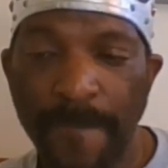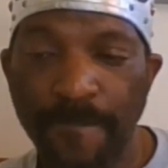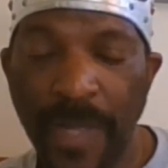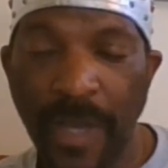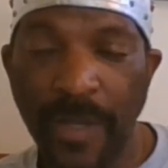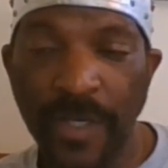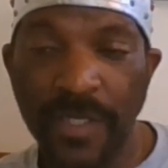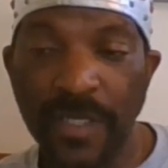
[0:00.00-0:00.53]

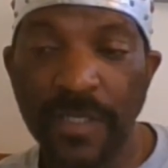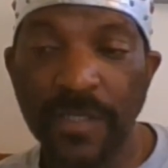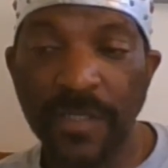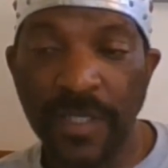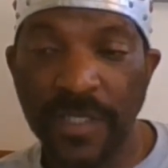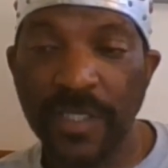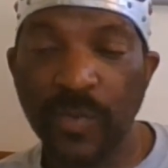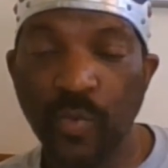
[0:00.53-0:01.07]
Now this
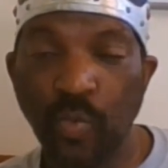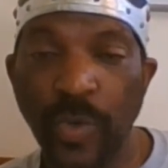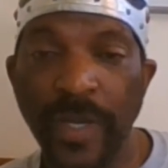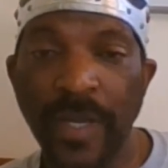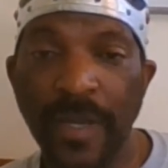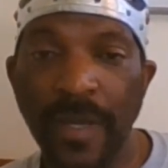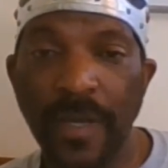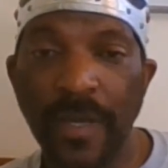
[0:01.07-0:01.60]
is
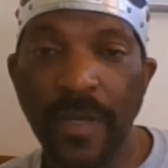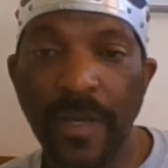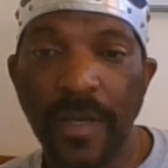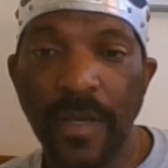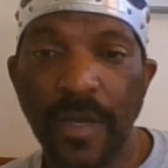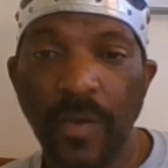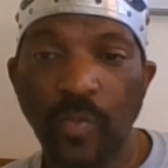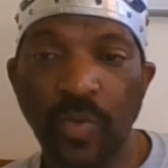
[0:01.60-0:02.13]
where
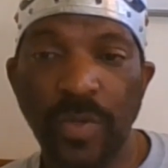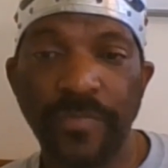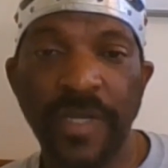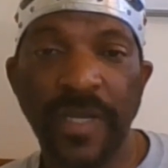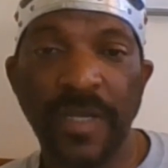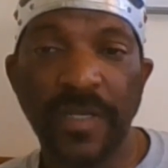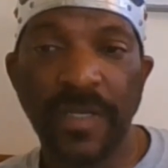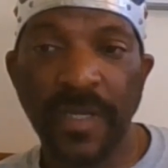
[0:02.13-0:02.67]
we
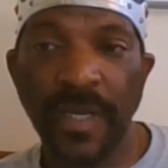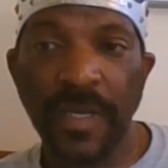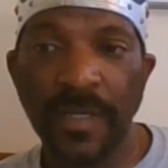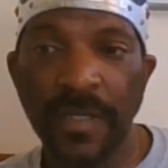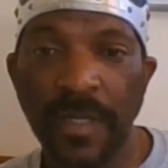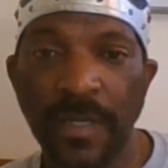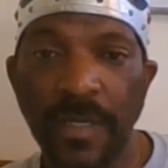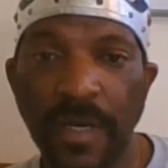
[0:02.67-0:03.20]
begin to get a
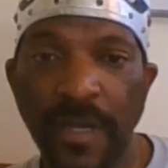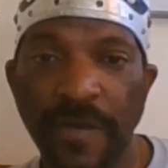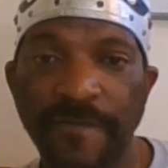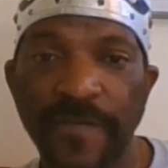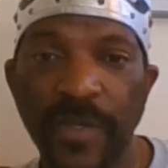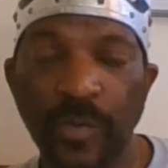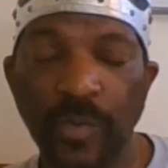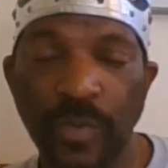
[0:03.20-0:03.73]
little
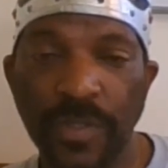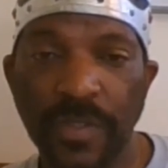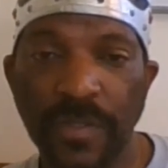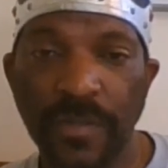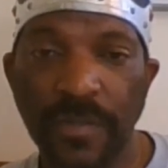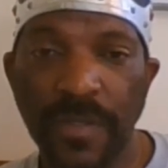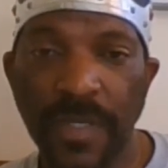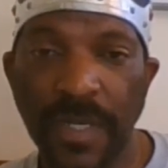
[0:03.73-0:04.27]

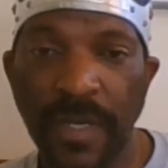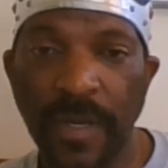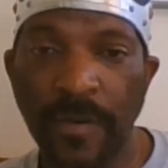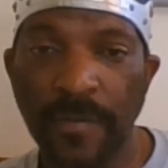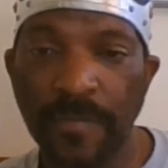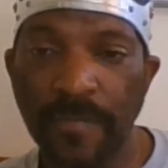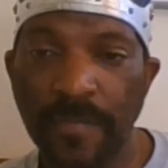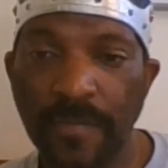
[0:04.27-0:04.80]
confused,
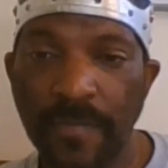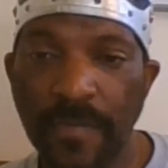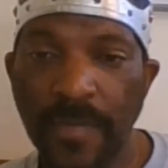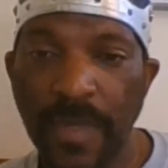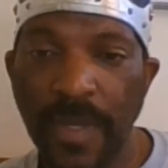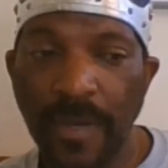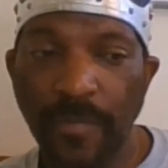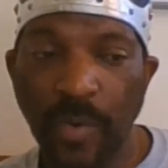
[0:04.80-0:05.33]
because
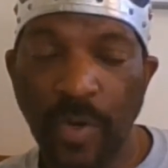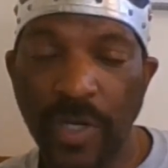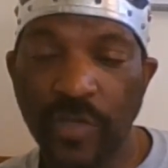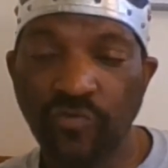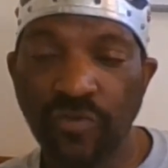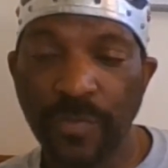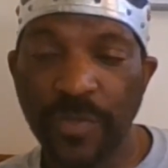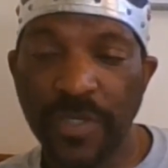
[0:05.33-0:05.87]
the
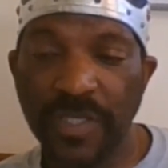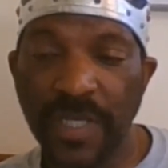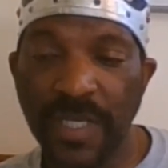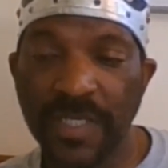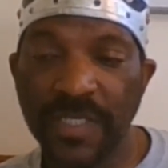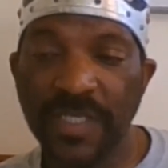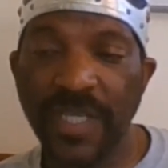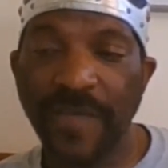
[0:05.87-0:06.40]
scripture
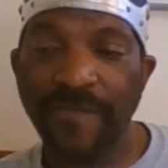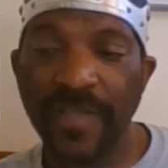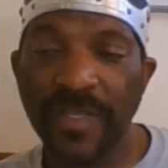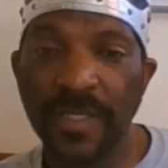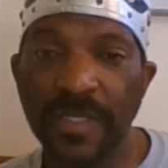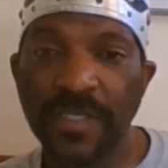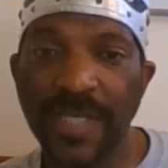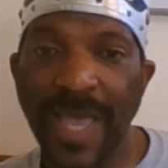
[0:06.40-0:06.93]
says
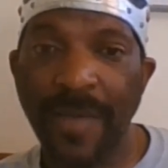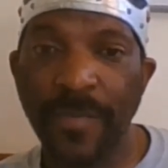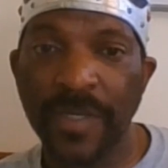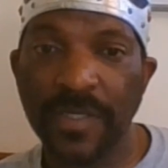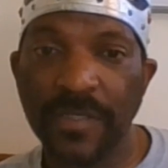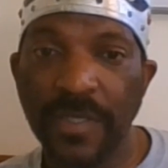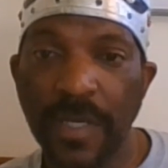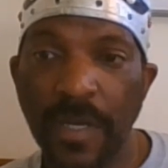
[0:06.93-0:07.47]
7
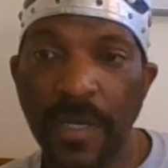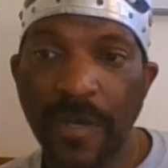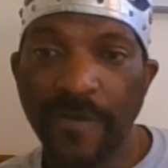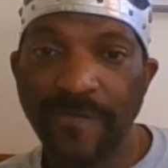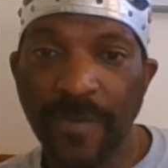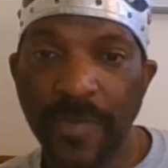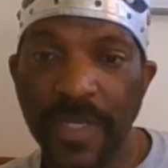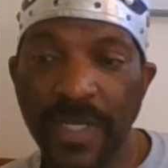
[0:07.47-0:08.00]
Sabbaths
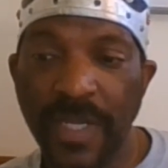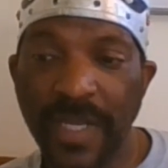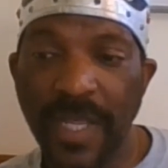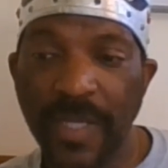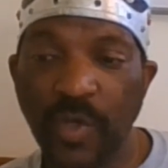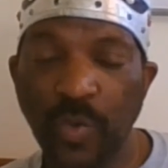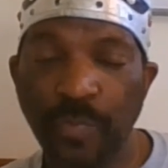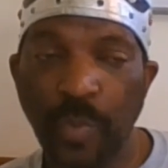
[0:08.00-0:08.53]
from the day
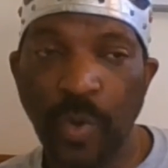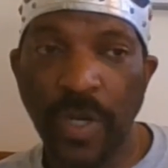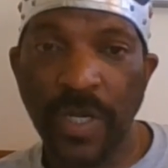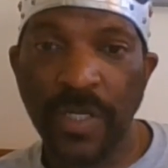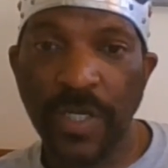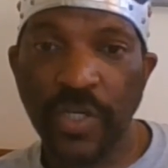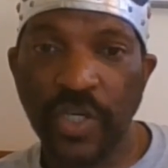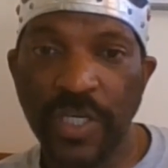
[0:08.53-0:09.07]
that you bought
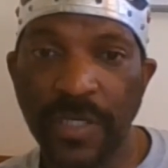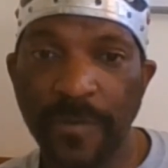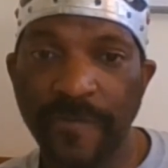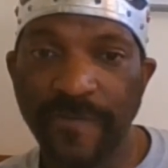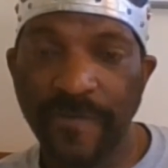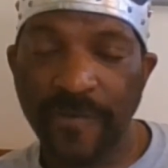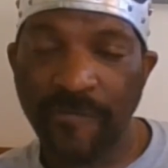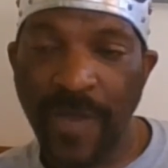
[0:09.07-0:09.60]
in the
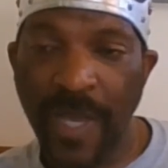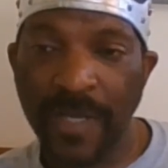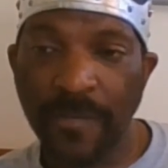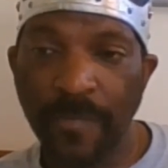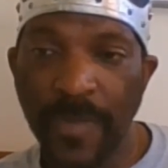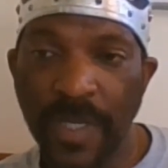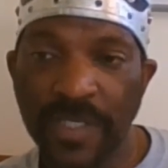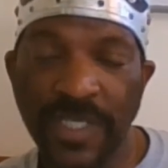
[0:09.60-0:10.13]
sheaf,
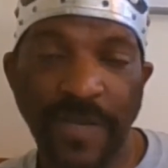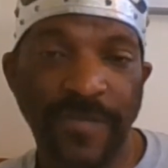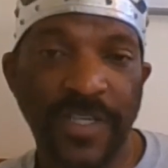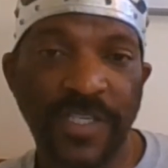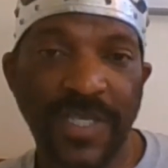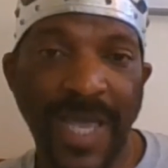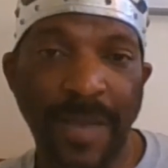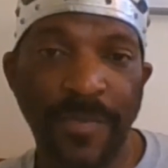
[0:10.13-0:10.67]
right? 7
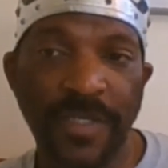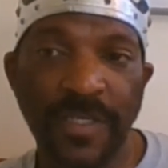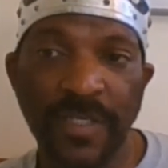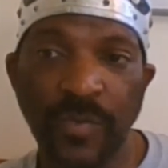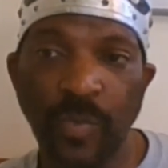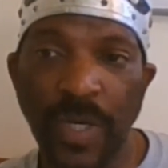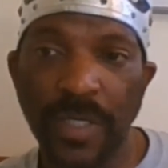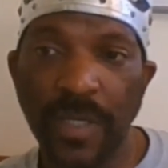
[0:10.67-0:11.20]
Sabbaths
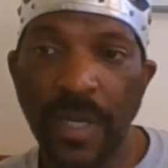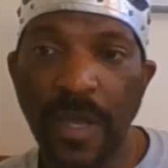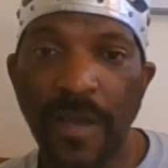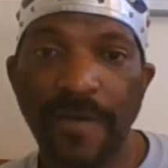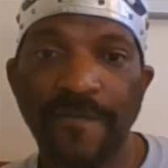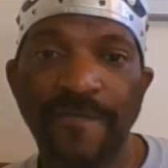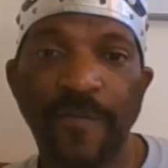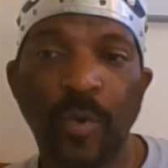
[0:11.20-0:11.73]
is what?
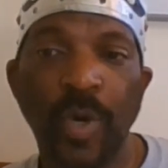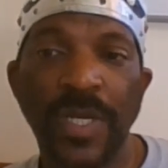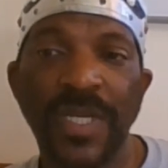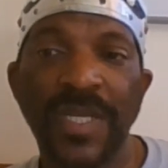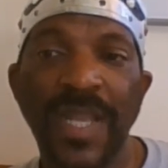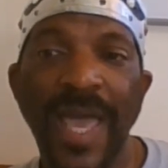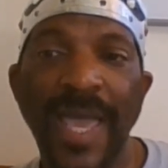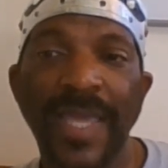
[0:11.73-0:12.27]

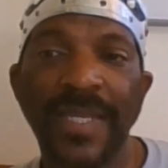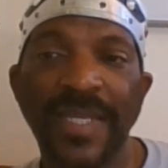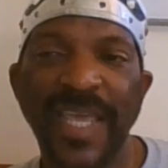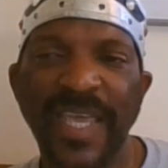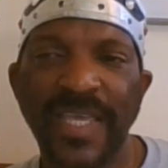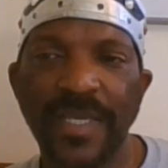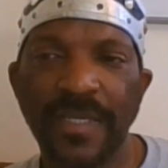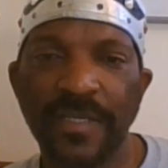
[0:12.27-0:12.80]
49
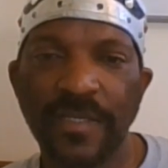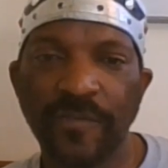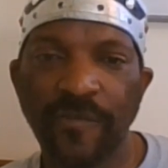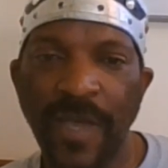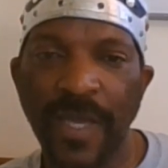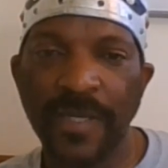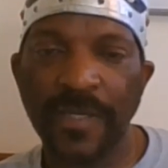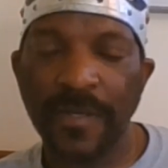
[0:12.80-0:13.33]
days,
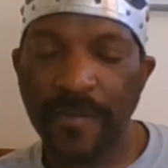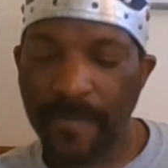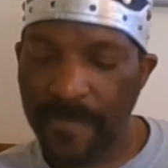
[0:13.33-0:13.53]
right?